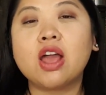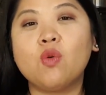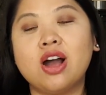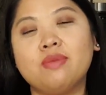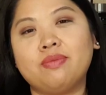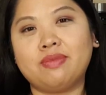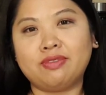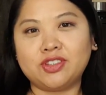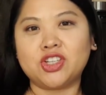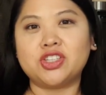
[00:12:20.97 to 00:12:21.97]
I
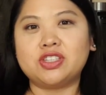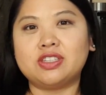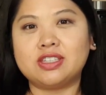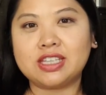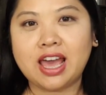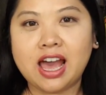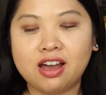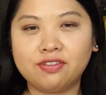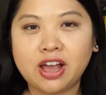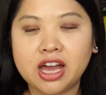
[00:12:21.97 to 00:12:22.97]
want just to
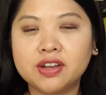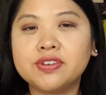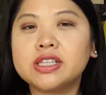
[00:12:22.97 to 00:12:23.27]
have kind of,